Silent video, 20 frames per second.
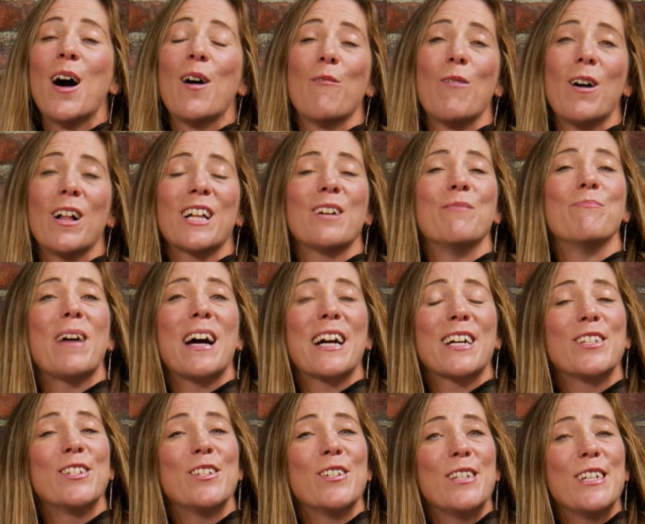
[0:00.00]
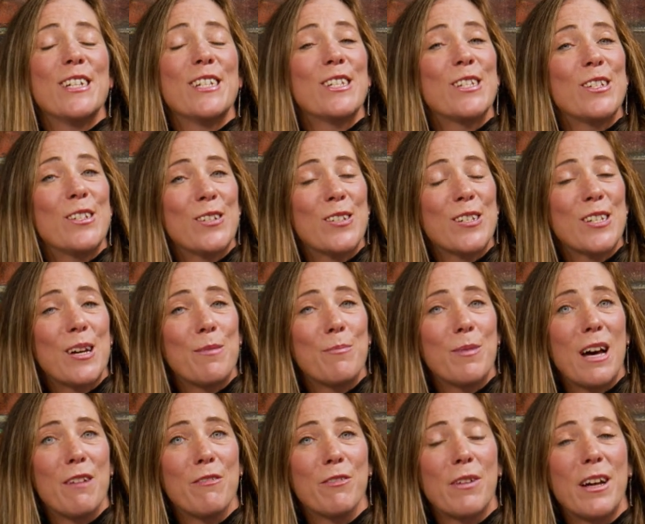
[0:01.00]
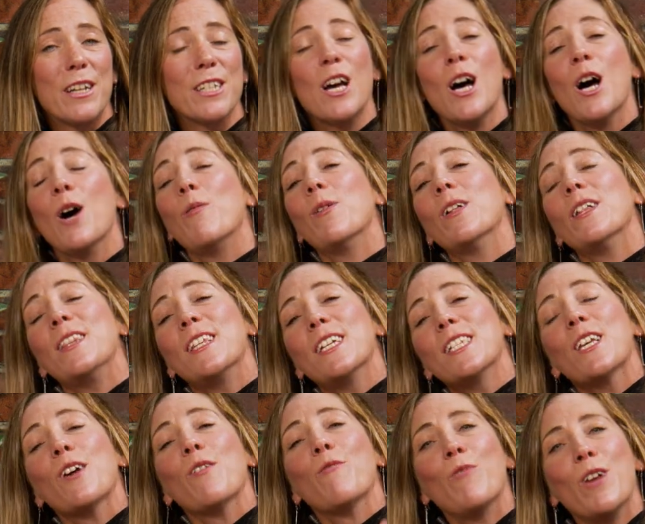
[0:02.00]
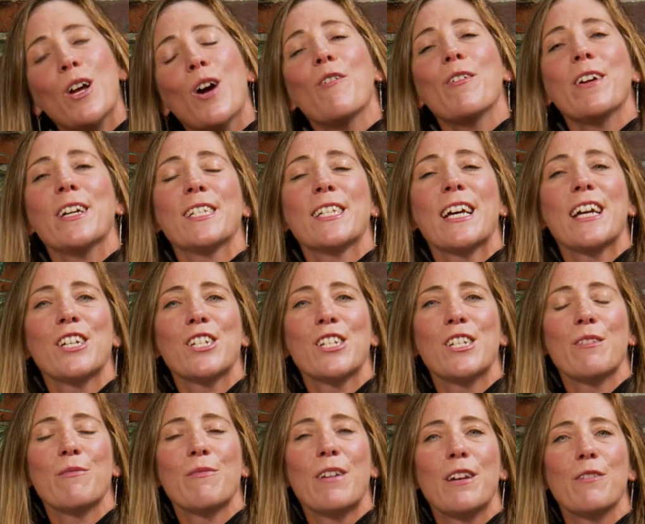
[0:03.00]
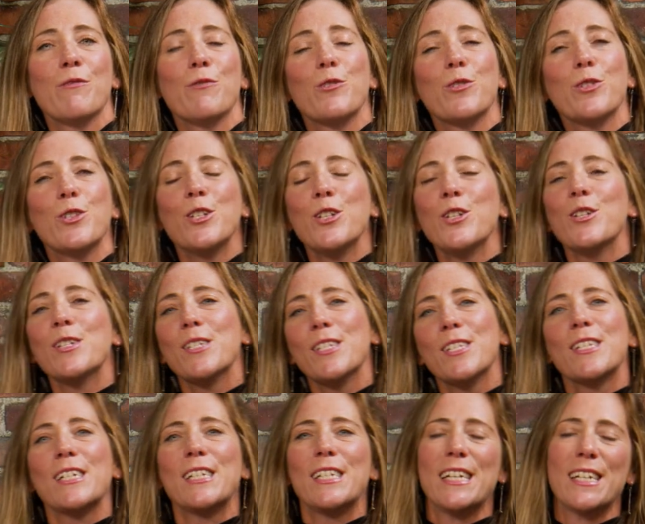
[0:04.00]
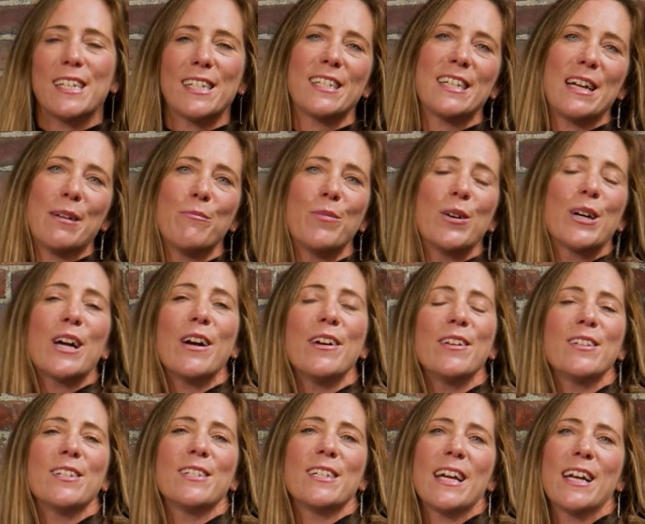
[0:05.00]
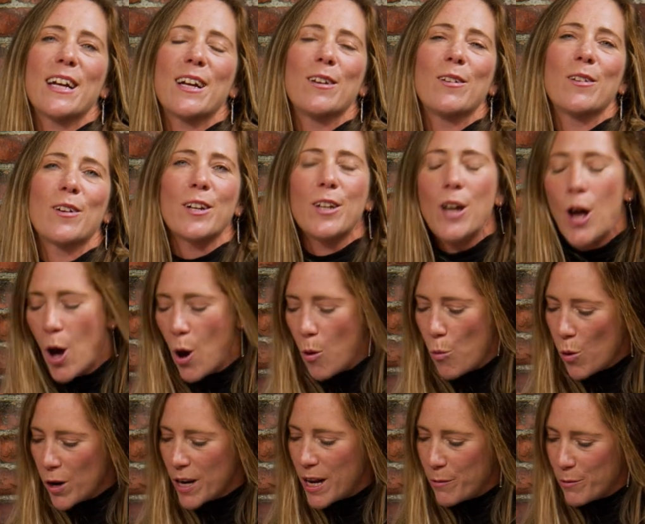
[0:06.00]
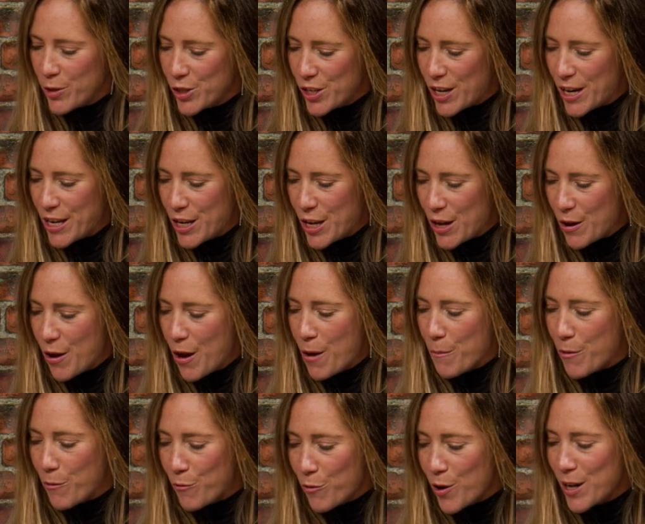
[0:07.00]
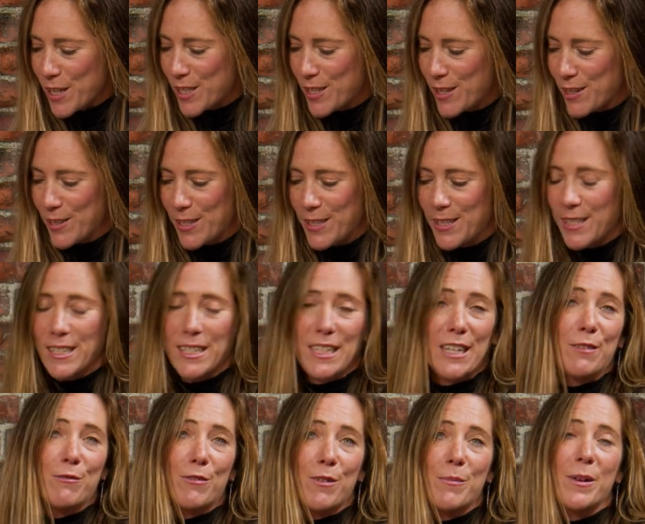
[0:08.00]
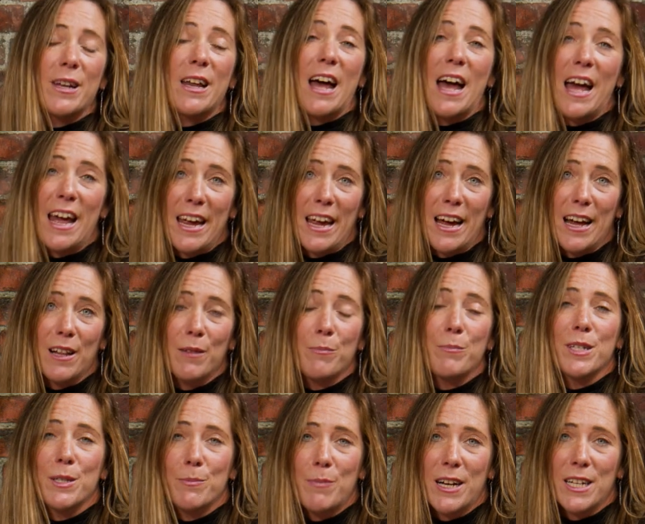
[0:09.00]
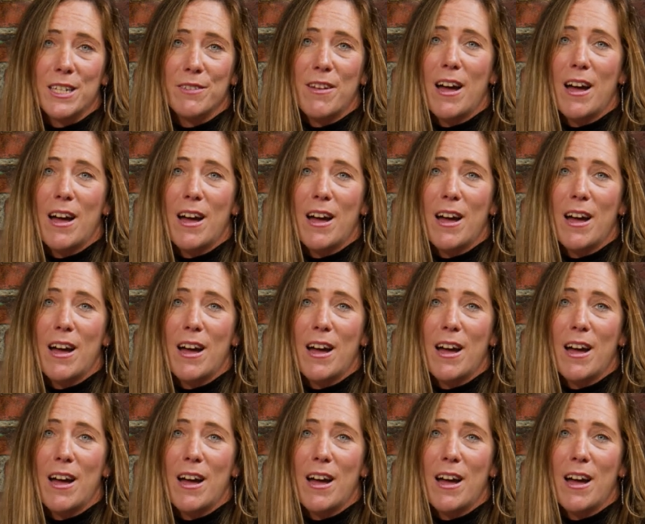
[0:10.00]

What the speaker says: Welcome back to the Student Hub Live event. Well, in this reorientation event for students studying STEM, we're going to take a look at what I wish I knew before I started studying from an AL perspective.